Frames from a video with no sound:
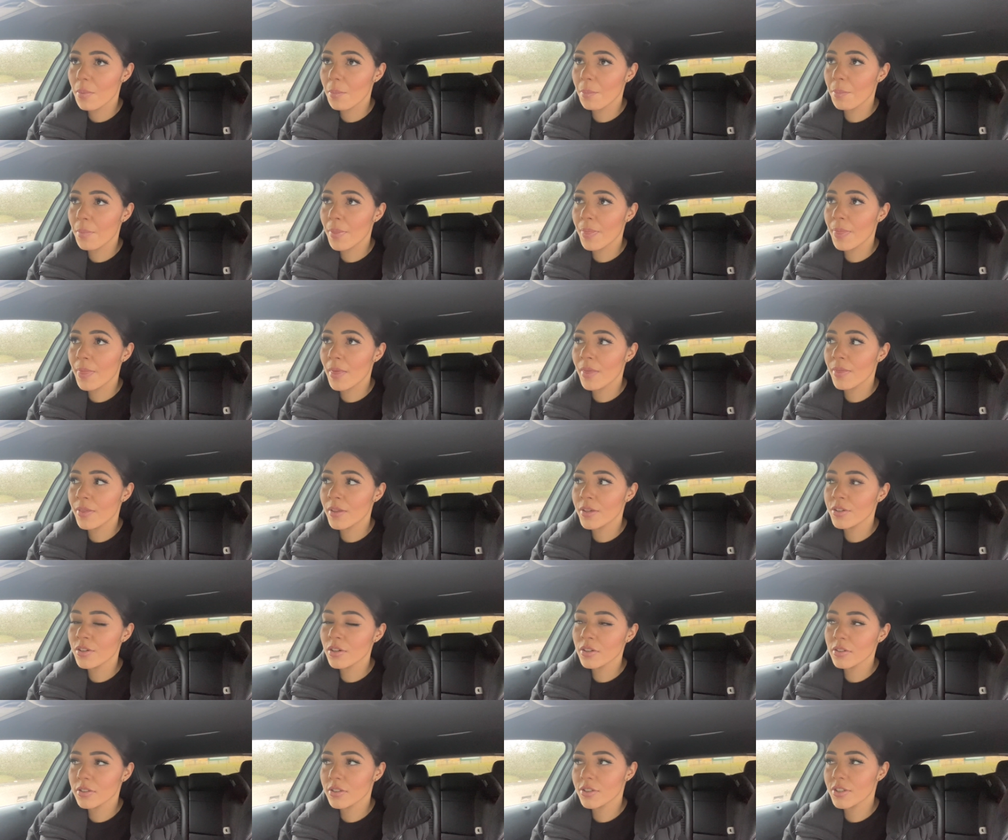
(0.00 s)
but then the
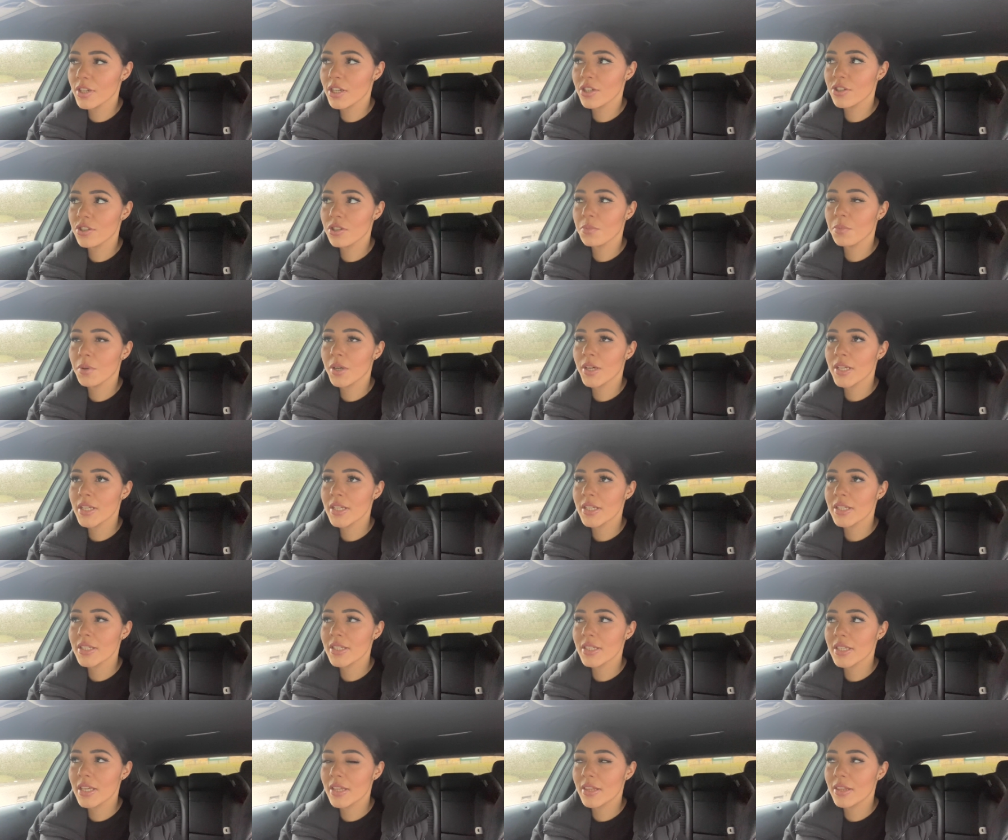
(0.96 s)
doctor changed her mind
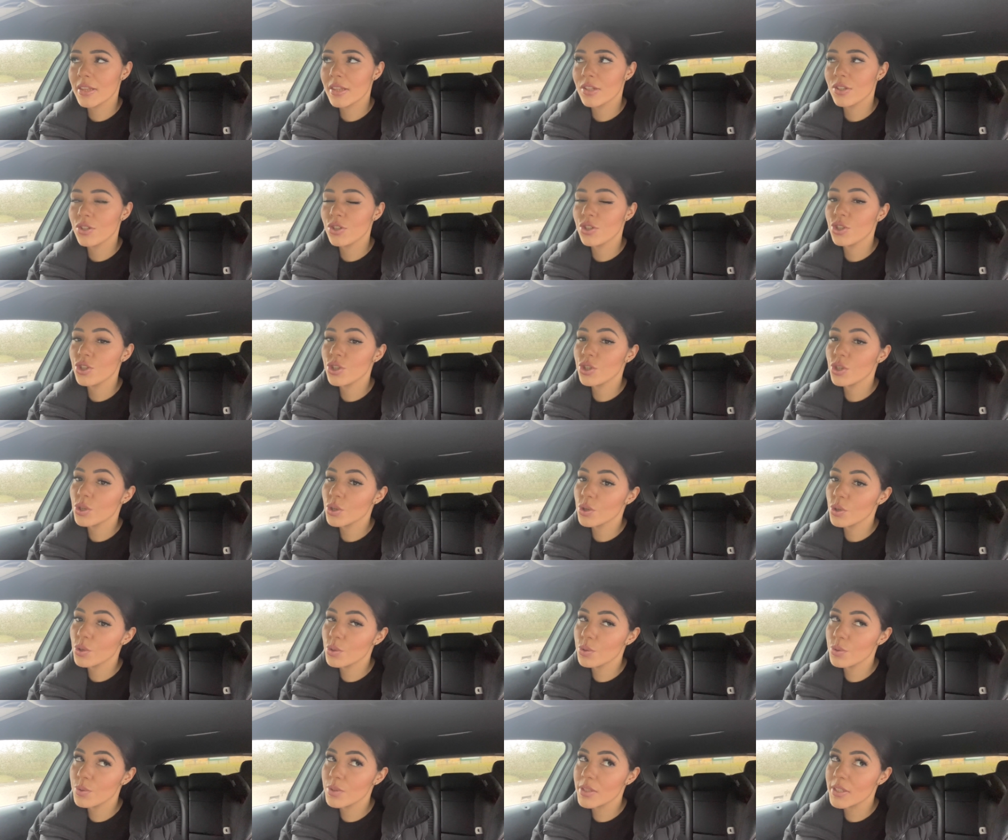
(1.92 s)
and said
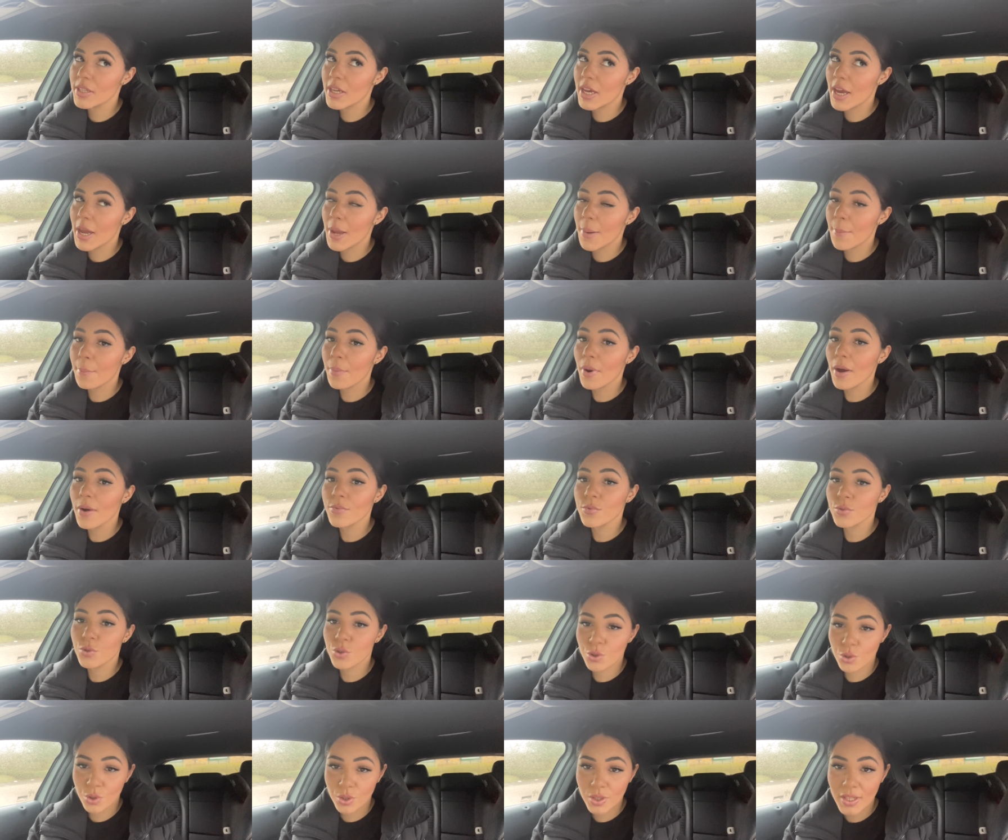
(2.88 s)
Tuesday, but
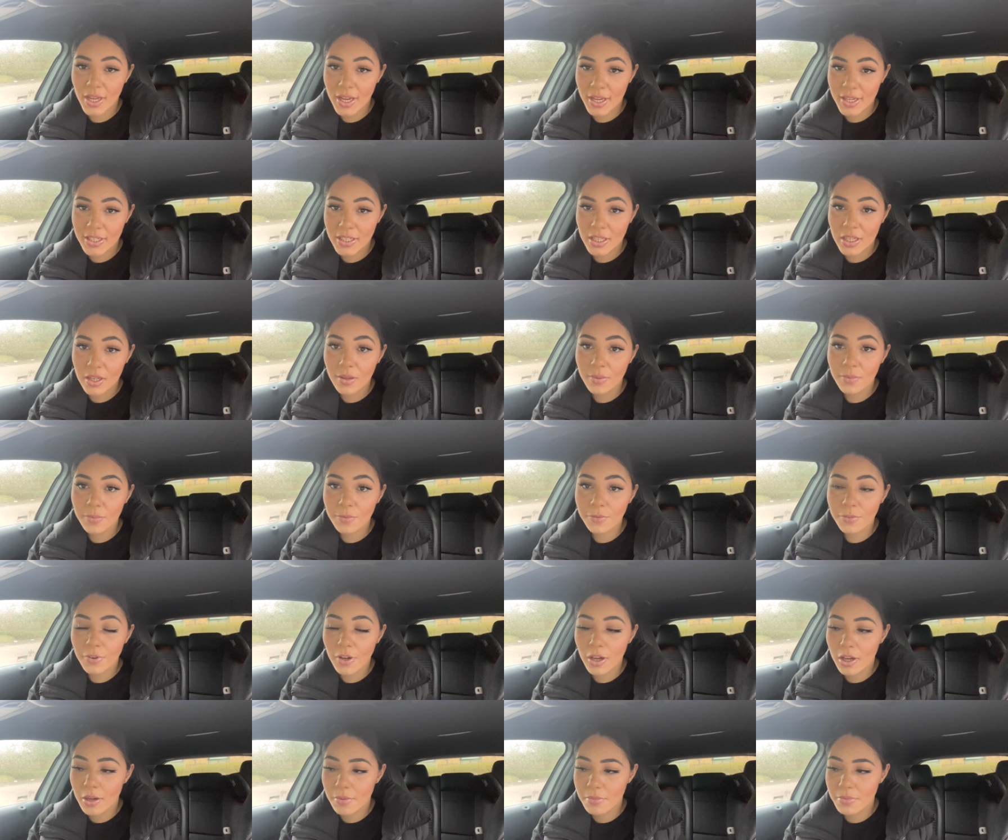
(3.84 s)
I've just had it
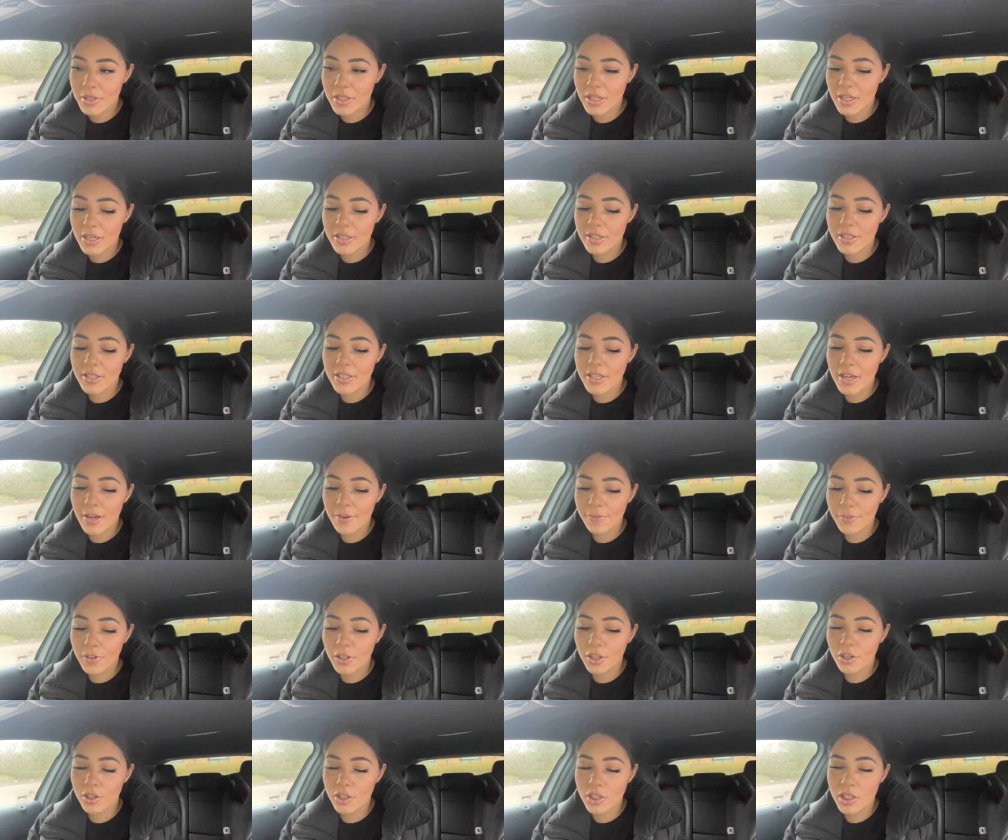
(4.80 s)
confirmed that it's
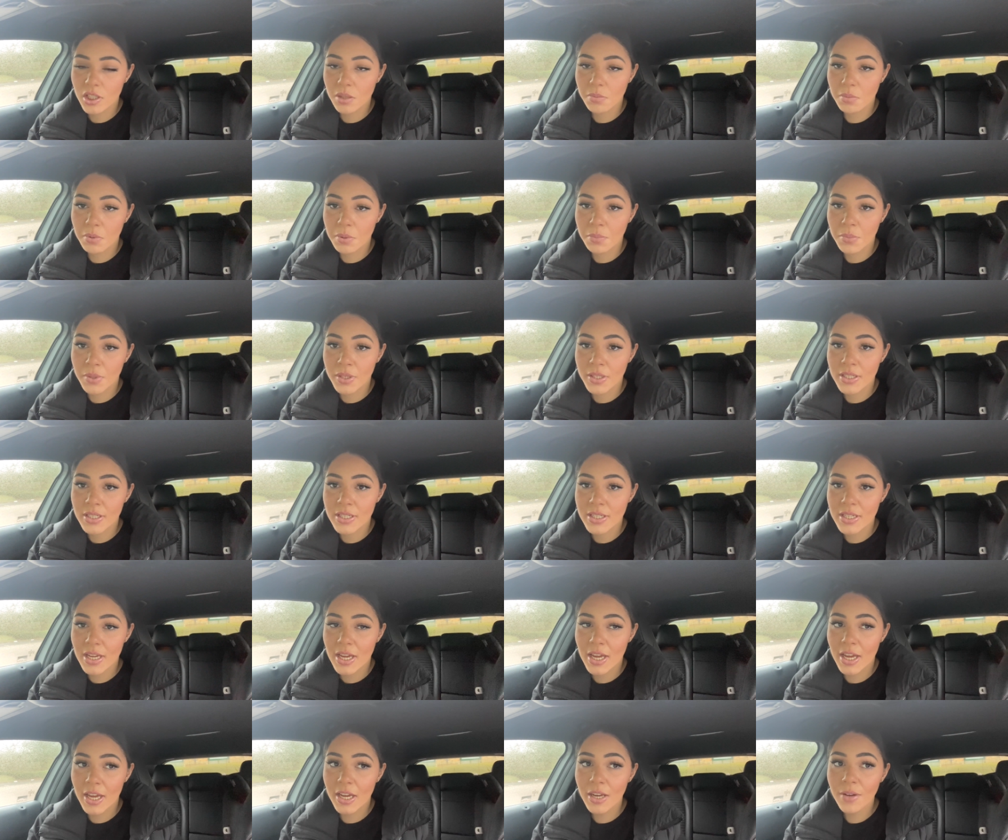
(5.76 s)
definitely going to be
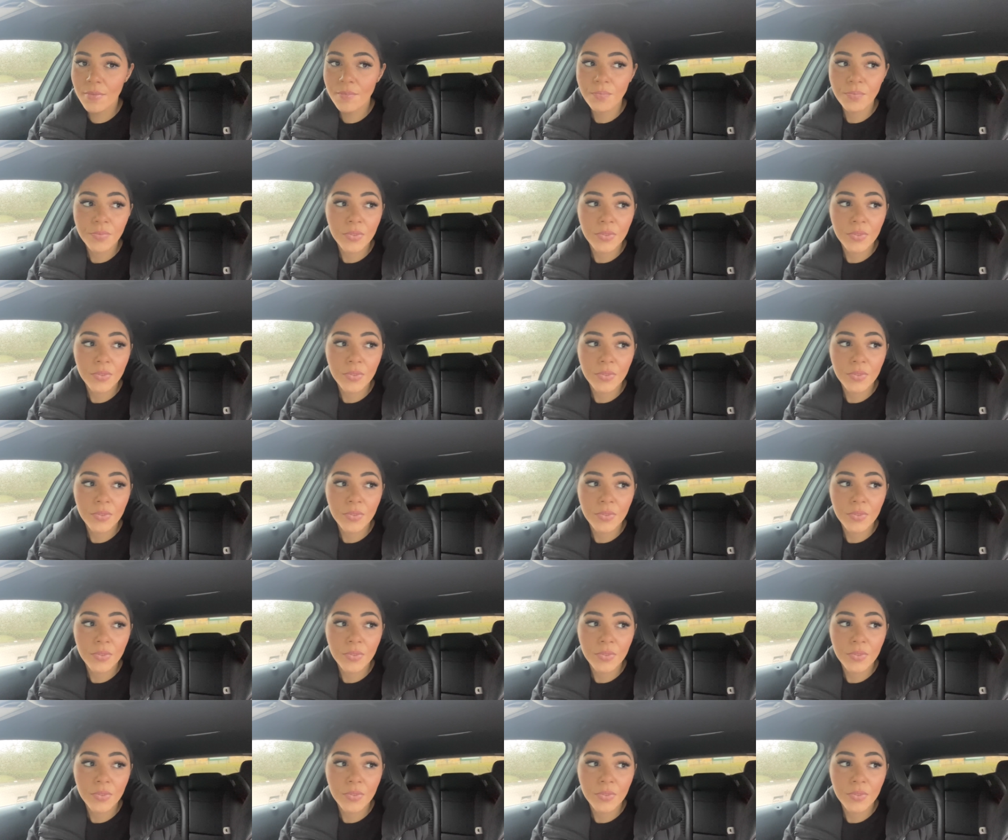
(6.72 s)
Monday,